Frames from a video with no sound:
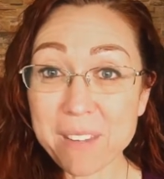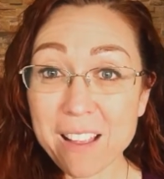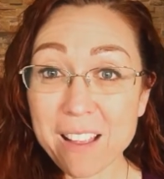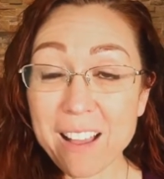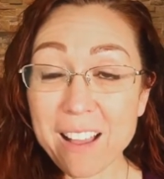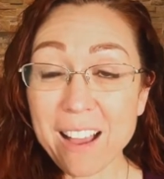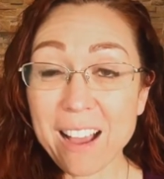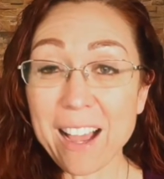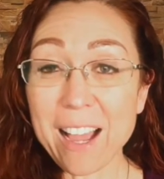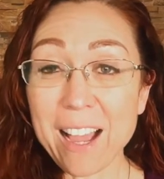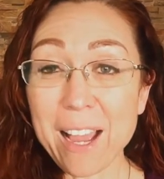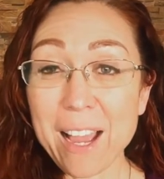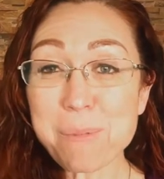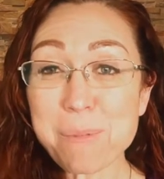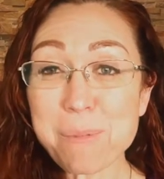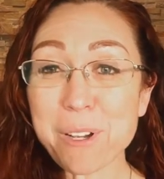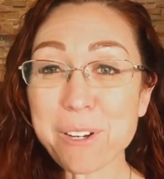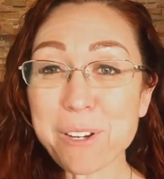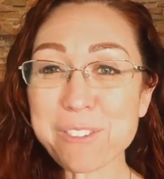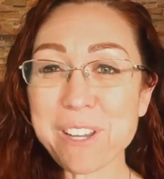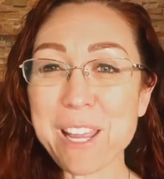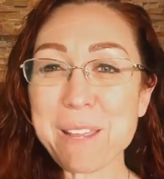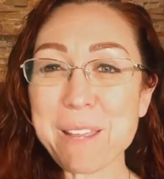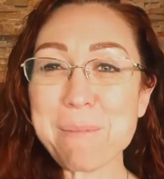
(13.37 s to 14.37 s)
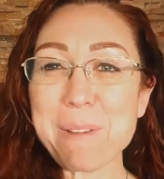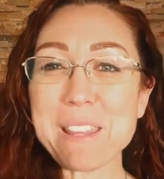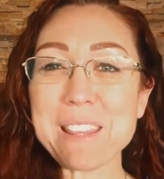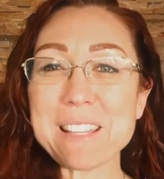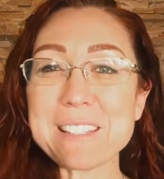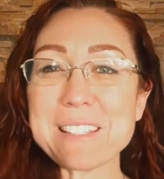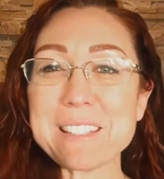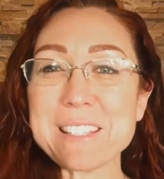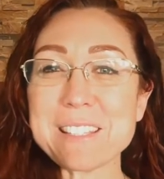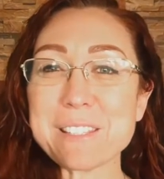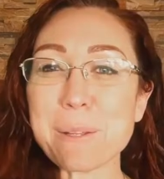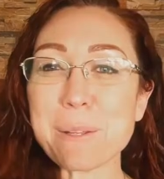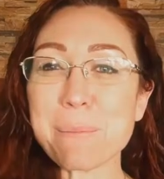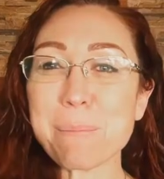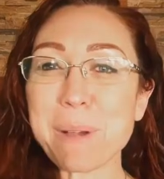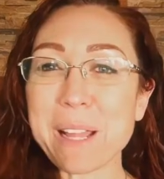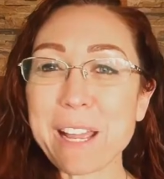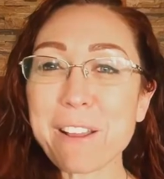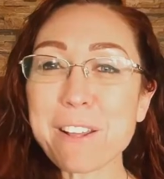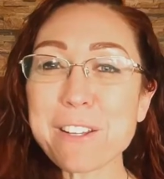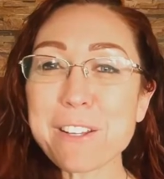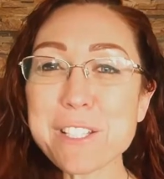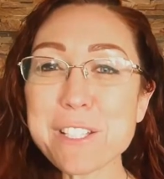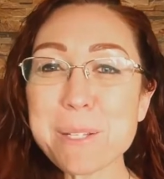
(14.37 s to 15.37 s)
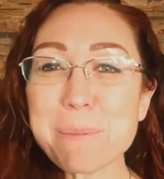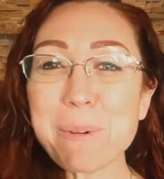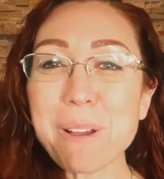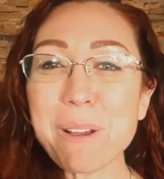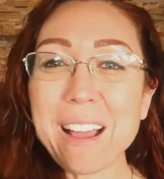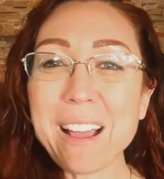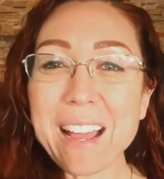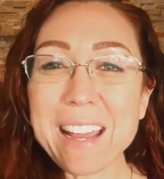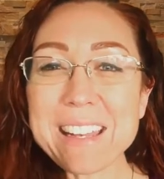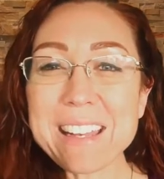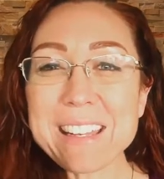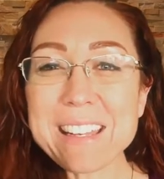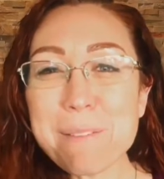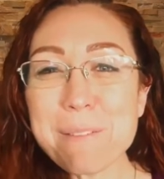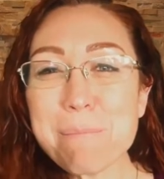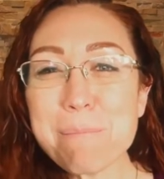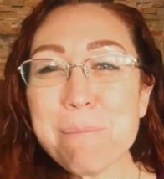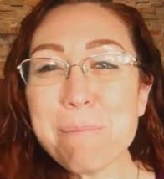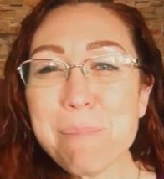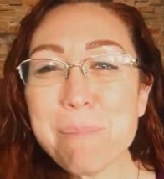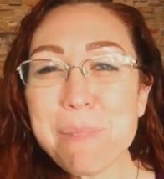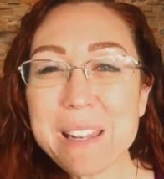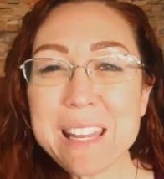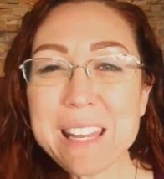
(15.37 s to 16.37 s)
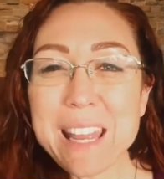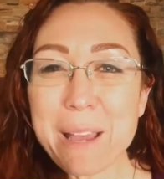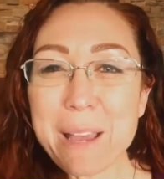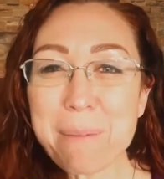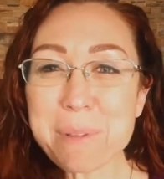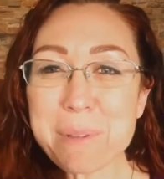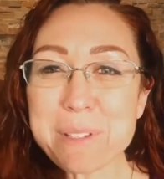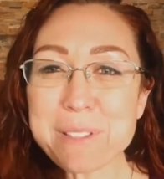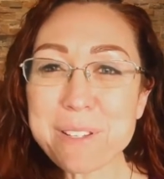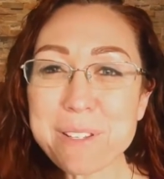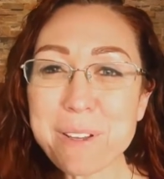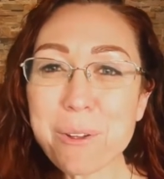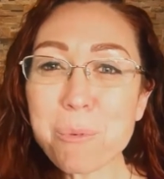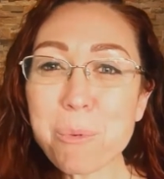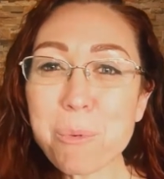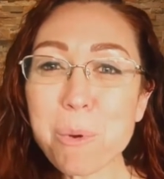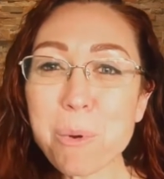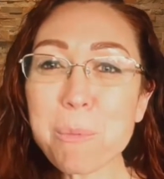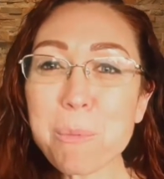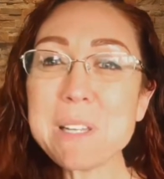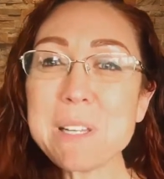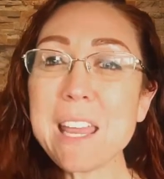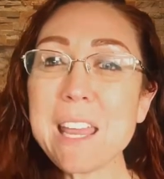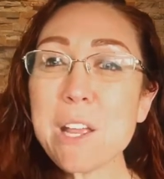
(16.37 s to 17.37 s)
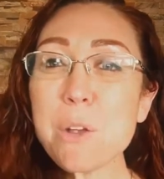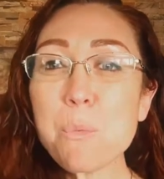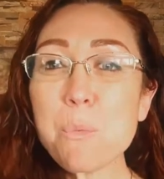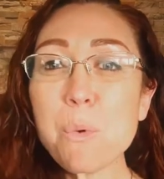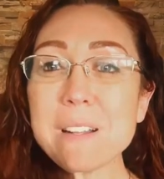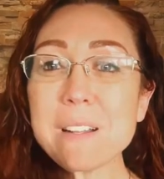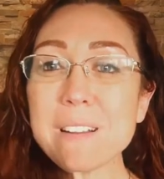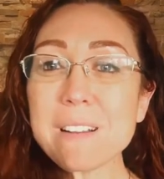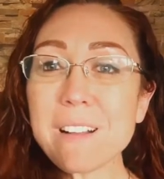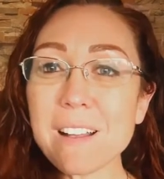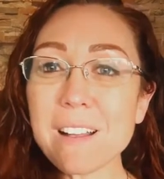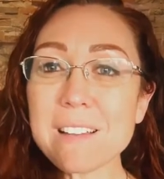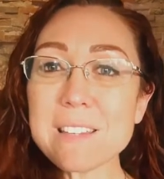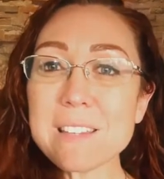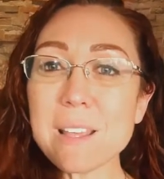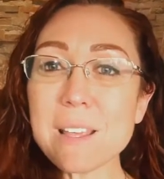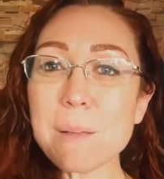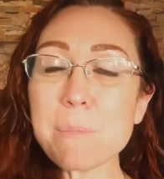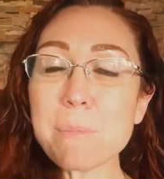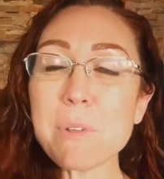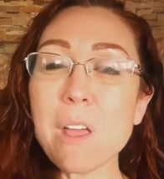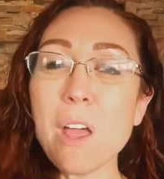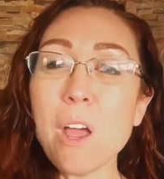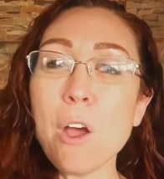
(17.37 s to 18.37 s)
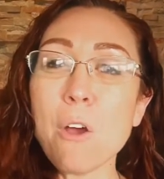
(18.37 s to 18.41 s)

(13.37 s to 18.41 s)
Hi, I'm Dr. Aimie, and this is the Biology Behind It mini episode where we take one concept